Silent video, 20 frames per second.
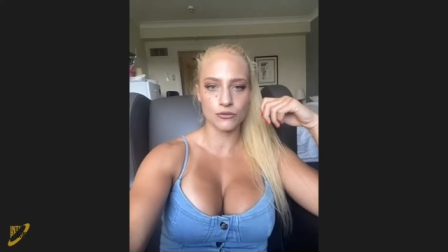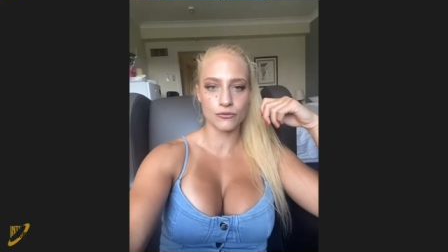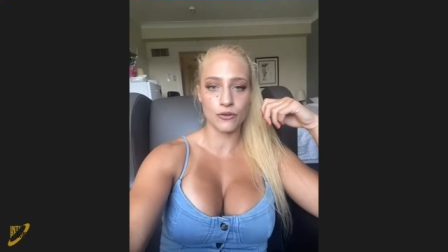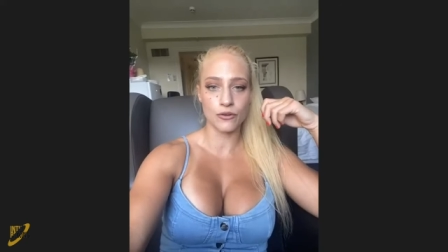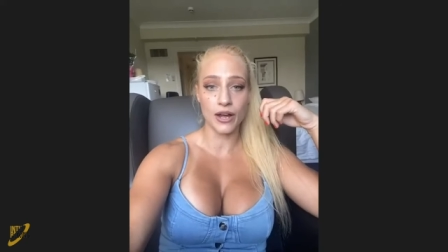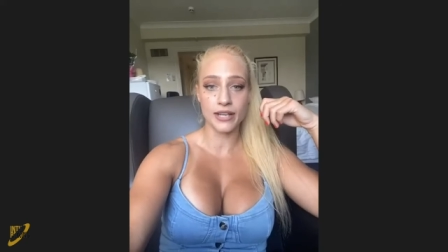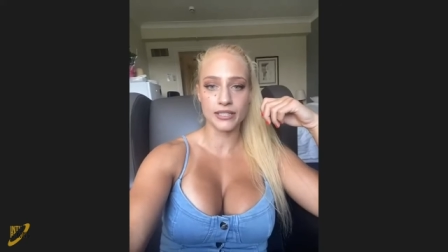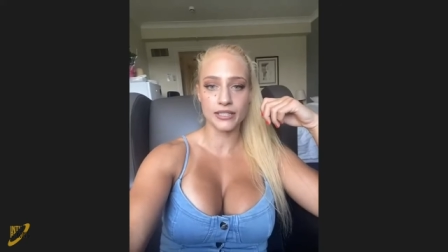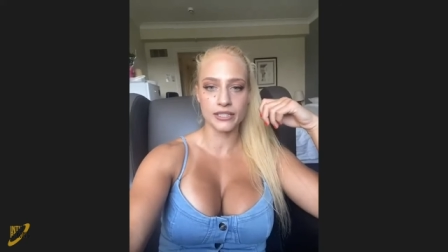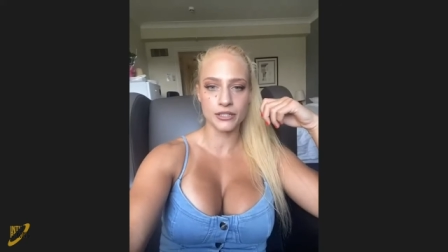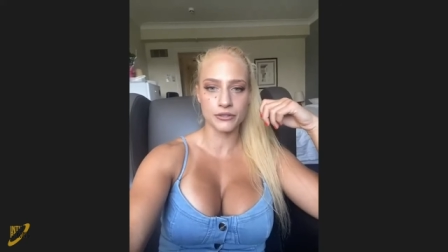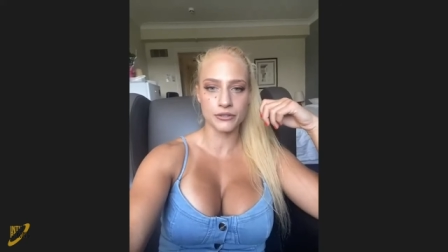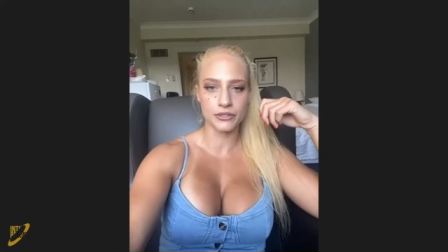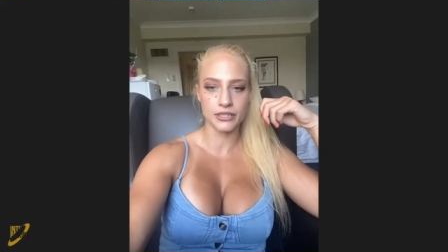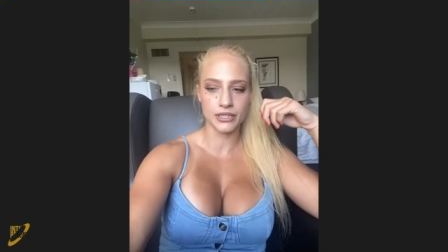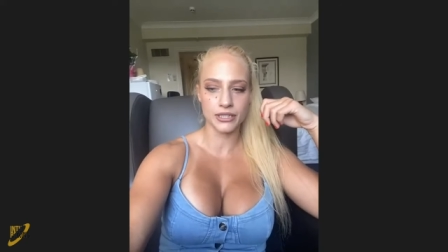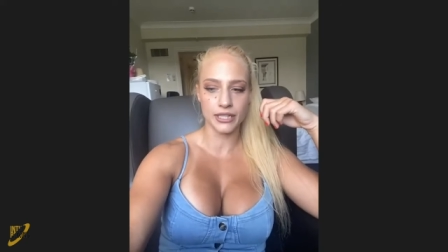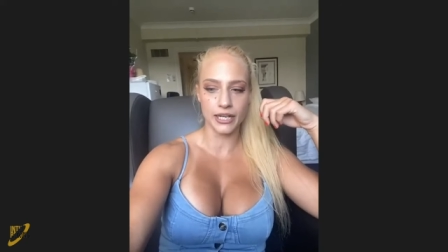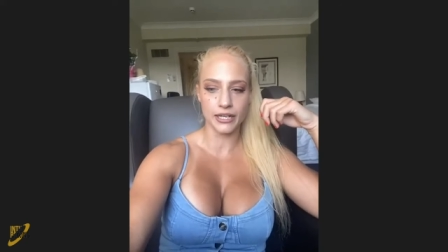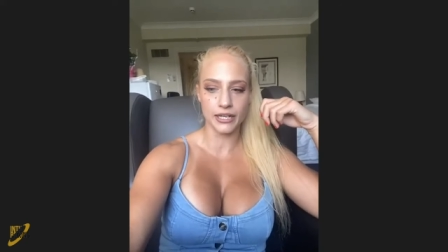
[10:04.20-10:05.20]
fight
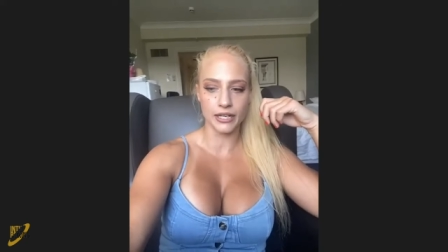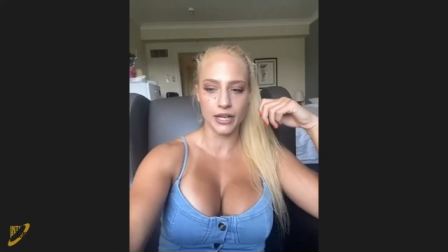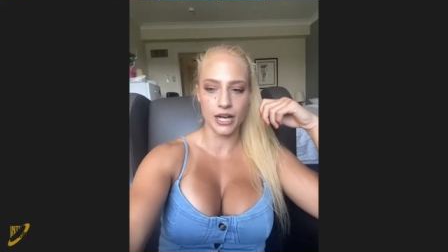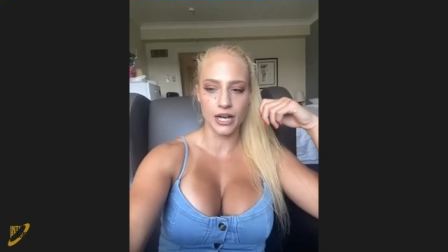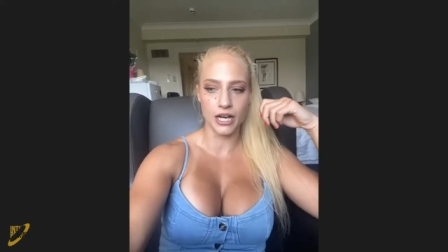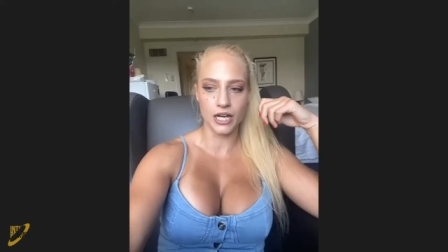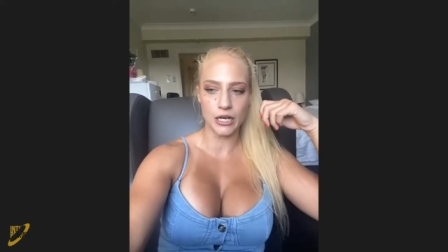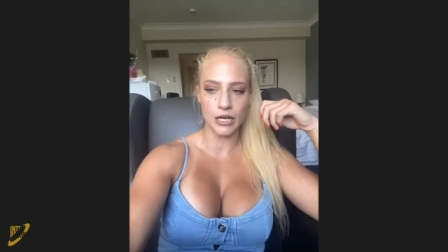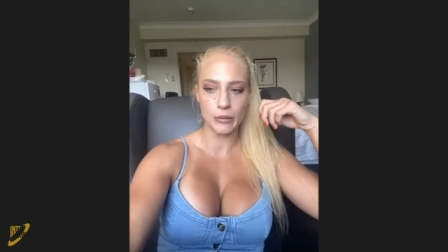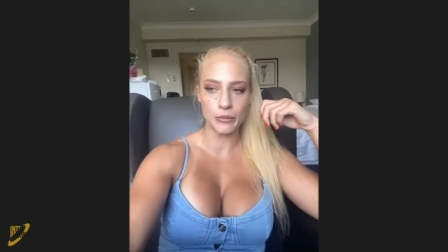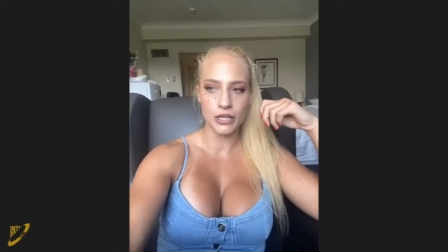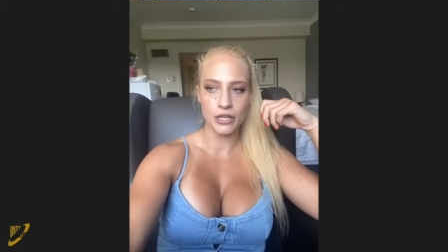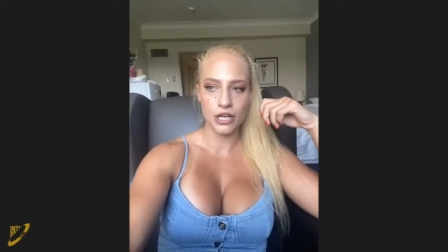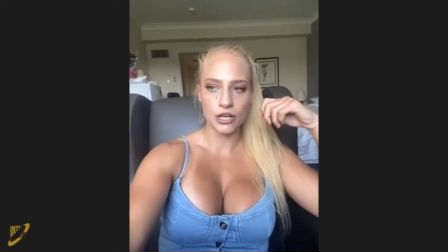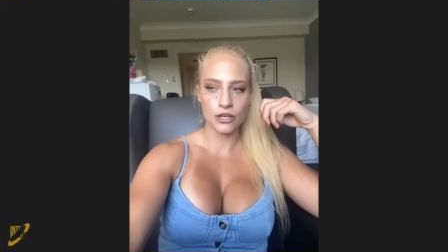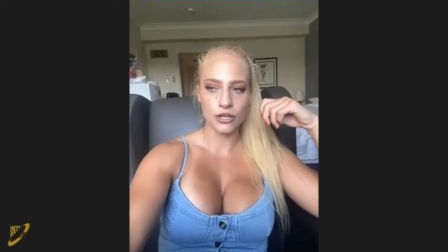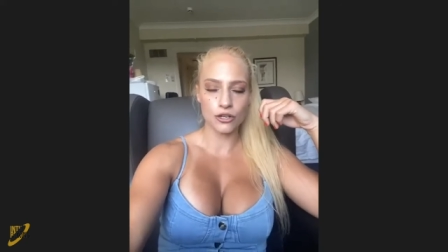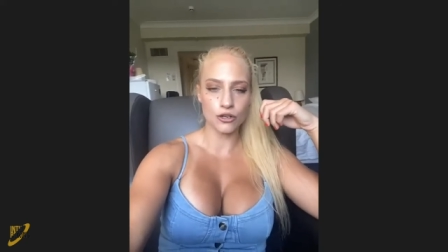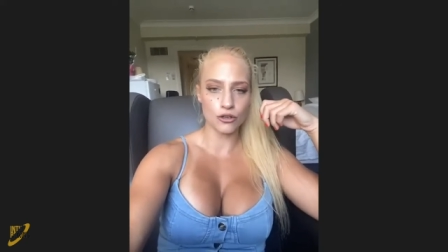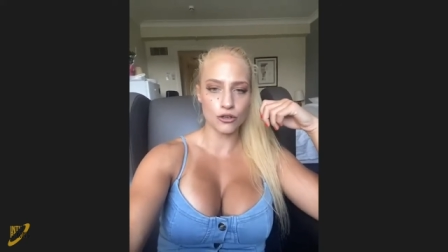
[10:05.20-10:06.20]
seriously and,
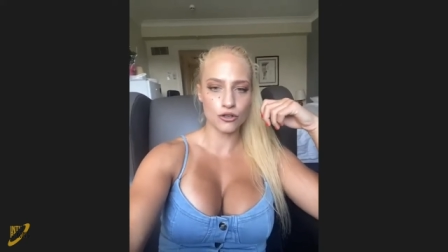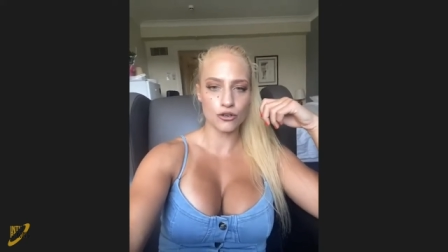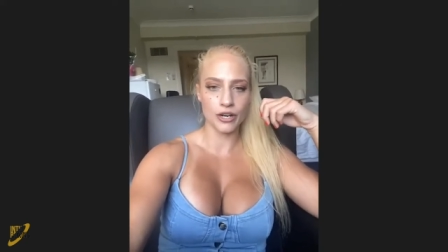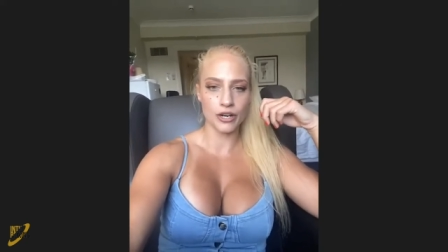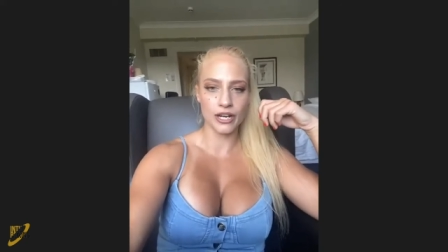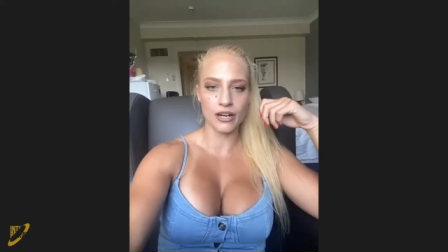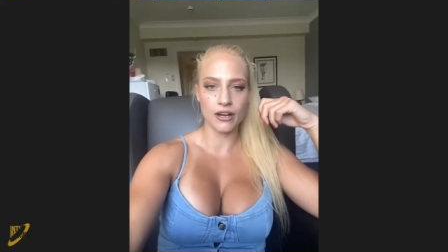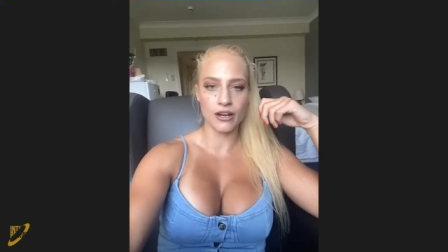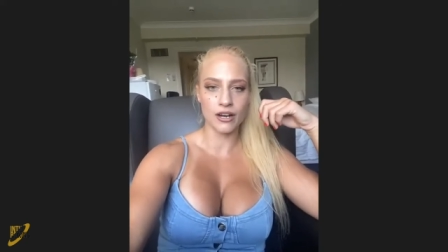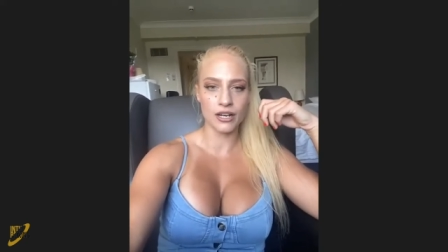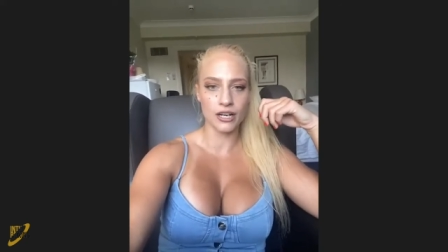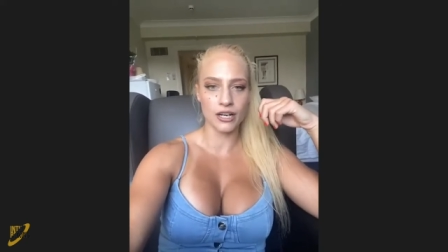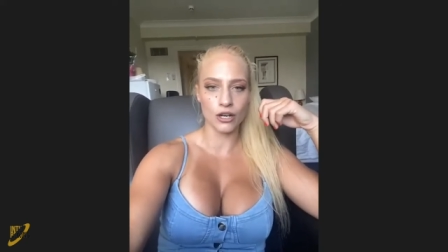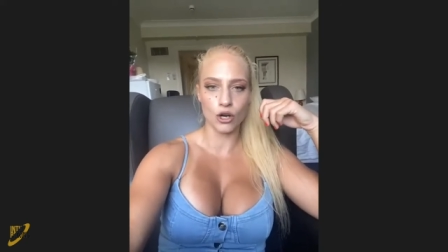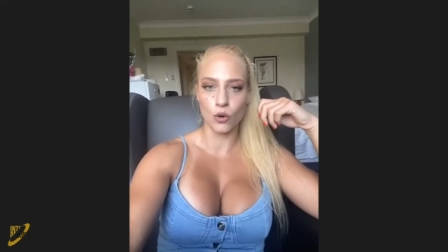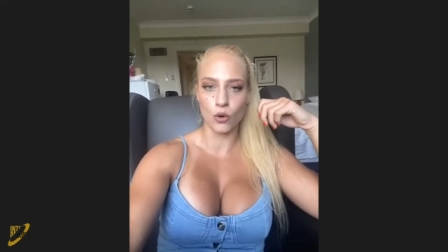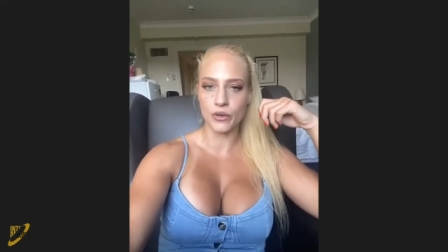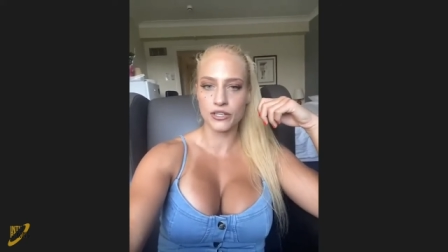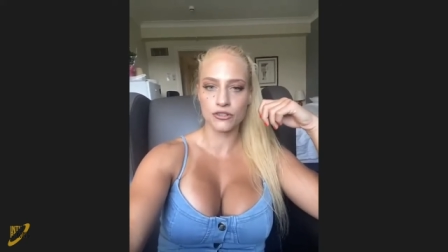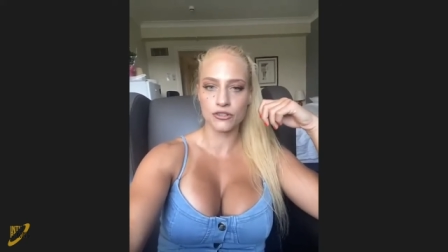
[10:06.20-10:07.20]
you know, train hard. I
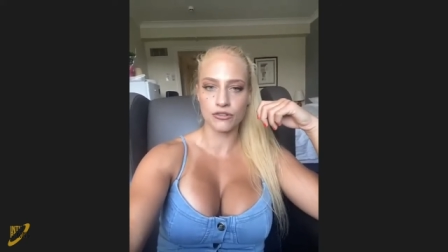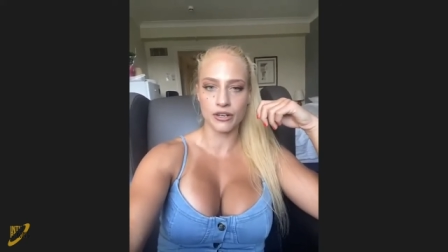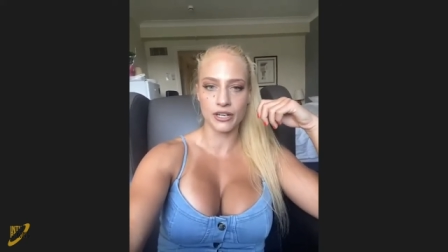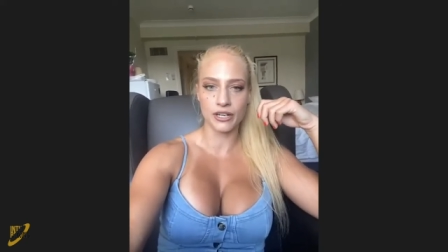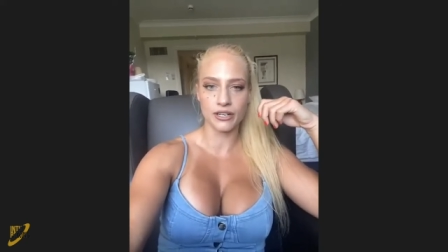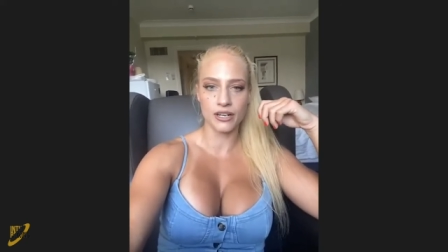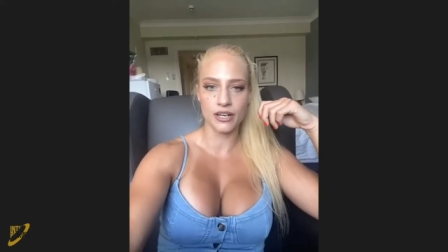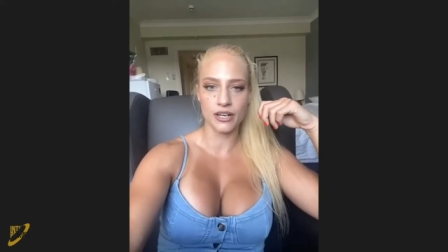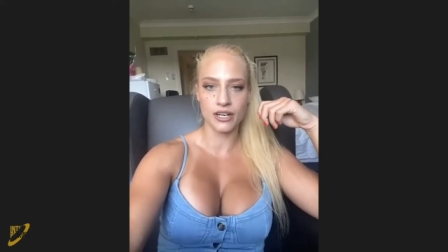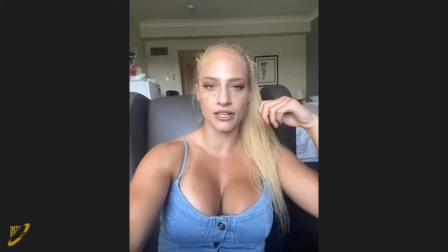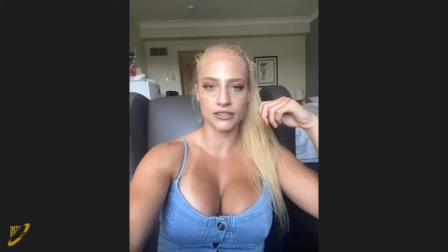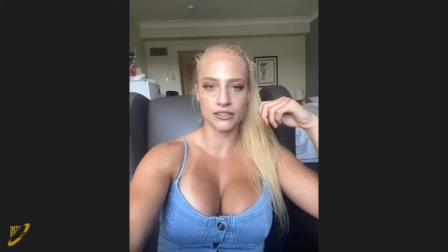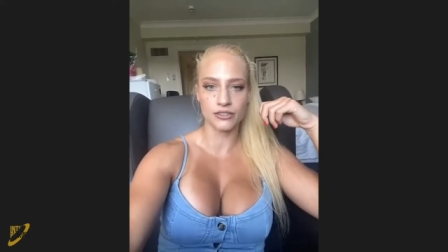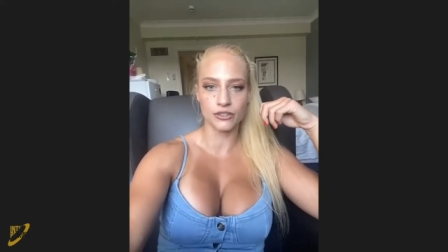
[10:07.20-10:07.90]
always train hard.